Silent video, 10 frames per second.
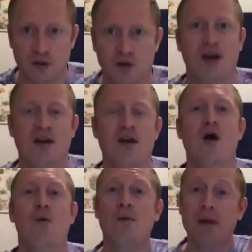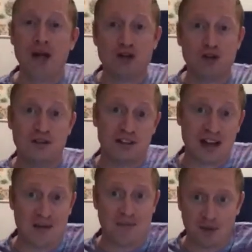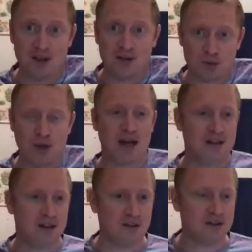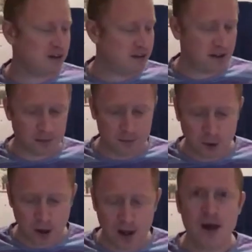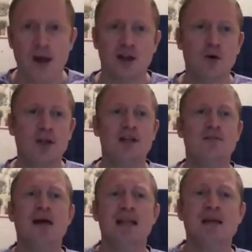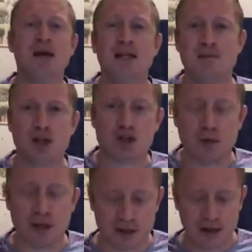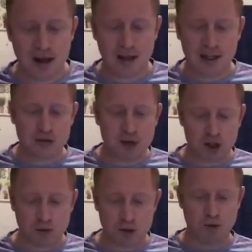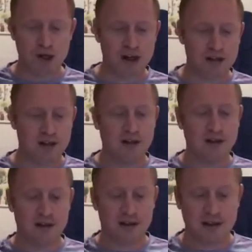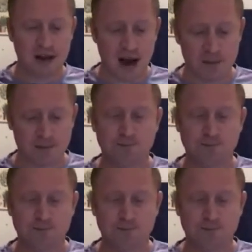Okay, we measured the time. This is what we had in our test. Okay, so we did many measurements, and each measurement we got the time.